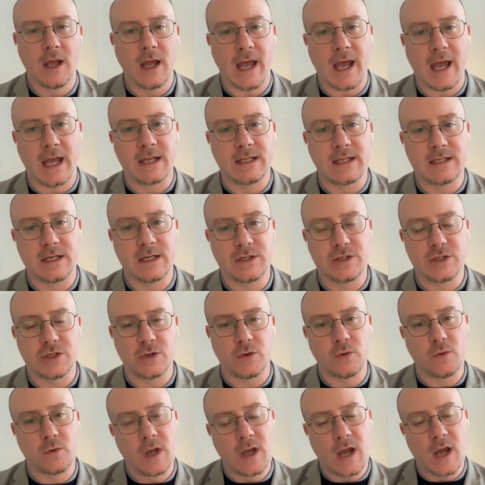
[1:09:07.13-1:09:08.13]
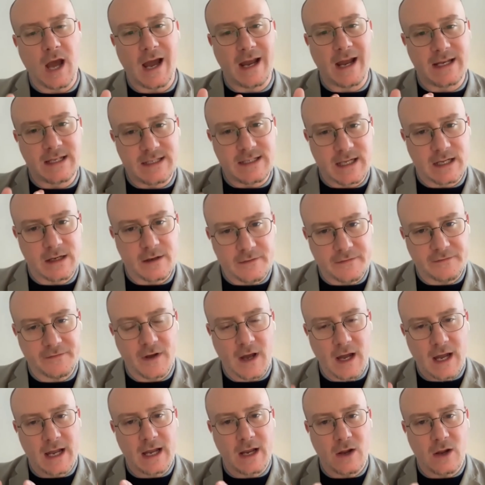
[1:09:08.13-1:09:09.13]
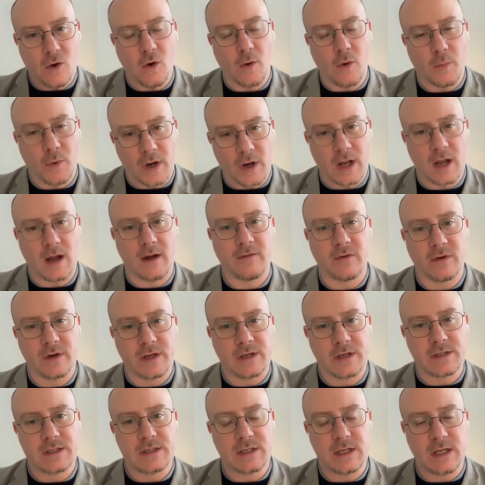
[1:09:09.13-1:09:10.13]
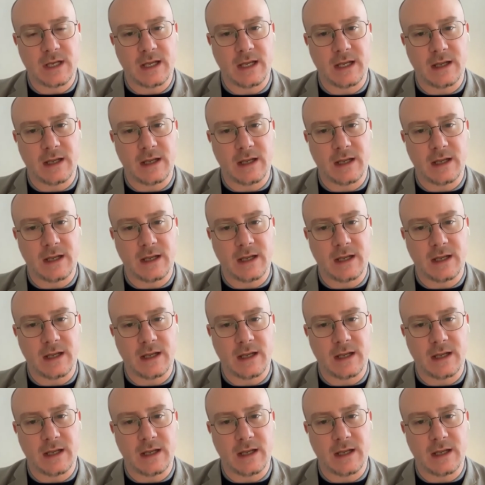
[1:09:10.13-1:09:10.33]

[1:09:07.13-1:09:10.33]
And did you identify corporate governance